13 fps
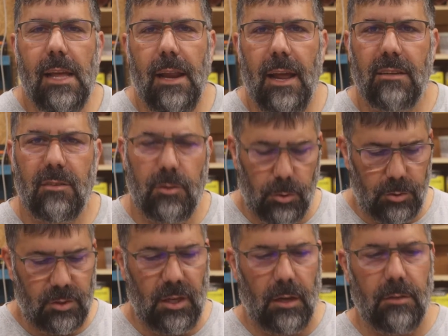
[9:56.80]
that xTool
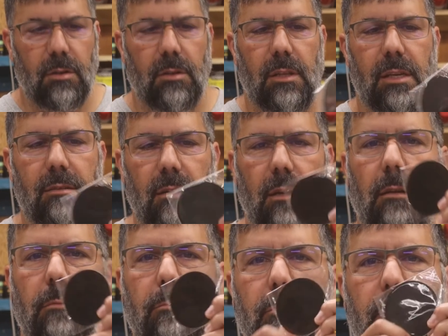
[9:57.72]
sells are these
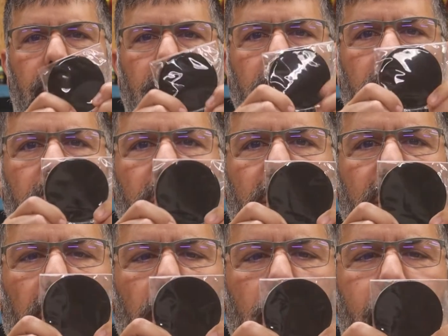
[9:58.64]
little
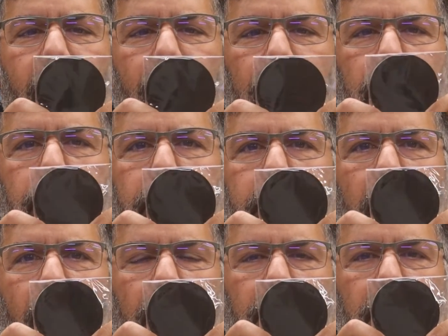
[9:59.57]
silver-backed
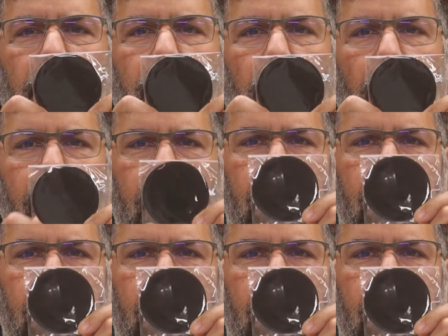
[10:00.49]
patches right